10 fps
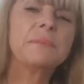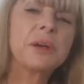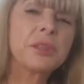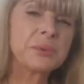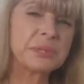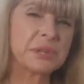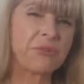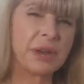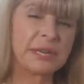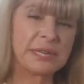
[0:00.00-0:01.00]
My mother was
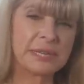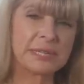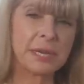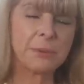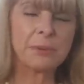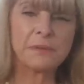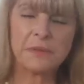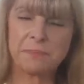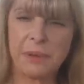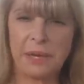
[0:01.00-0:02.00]
a great
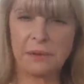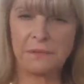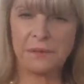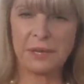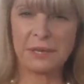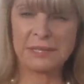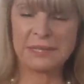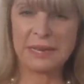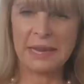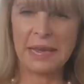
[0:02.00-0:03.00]
example of the
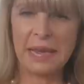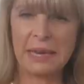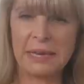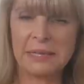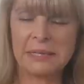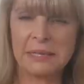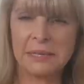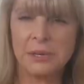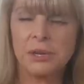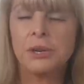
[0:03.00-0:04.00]
benefit and
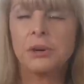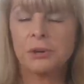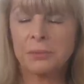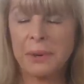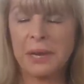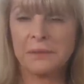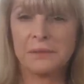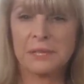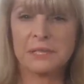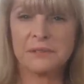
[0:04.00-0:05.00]
not
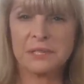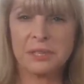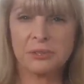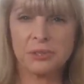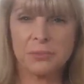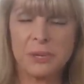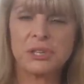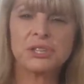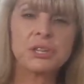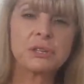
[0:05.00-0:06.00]
benefits of social media.